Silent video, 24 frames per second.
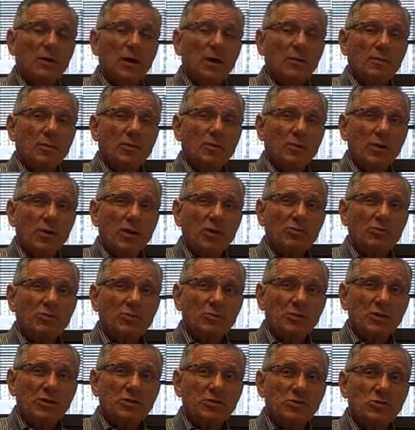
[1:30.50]
uh, but we
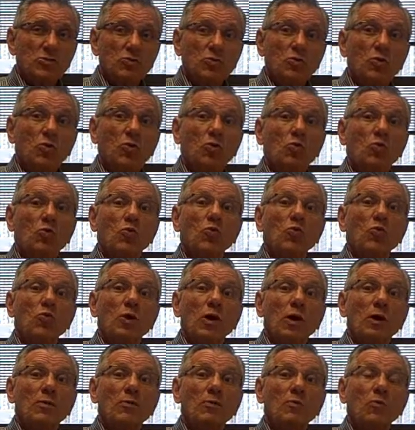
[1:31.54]
also need to
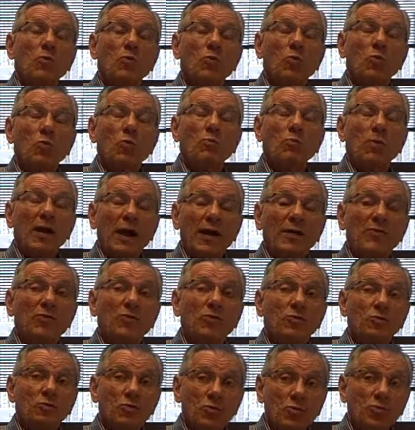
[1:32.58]
uh,
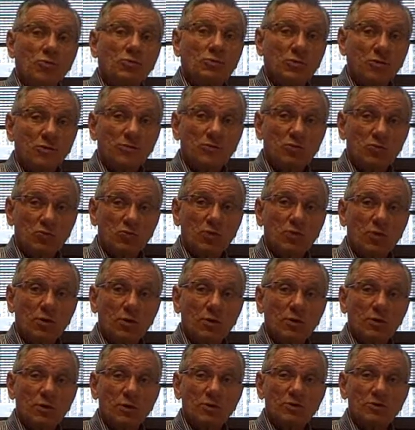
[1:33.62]
bind the wounds of this
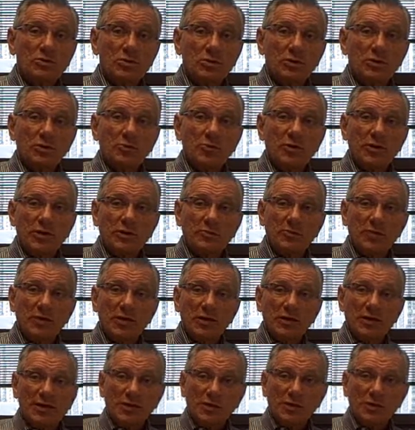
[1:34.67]
war so that we can
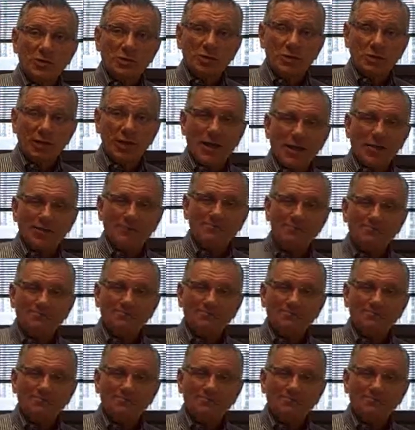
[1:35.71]
be a nation again.